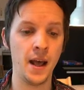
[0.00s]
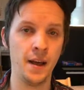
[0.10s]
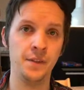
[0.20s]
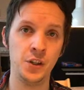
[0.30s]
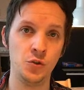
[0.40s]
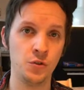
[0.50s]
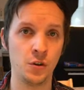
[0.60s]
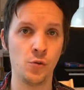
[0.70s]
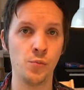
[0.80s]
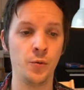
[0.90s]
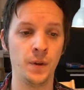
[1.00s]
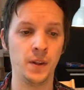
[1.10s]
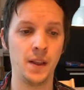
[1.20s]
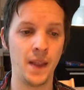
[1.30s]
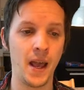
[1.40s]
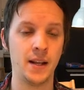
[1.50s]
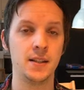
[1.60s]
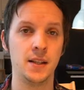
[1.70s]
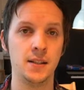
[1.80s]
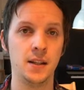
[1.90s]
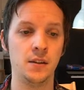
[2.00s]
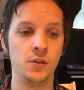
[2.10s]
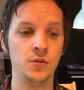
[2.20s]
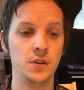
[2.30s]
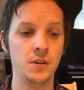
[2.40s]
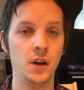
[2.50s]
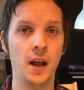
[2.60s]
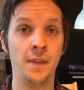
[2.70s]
and the user component can access that user,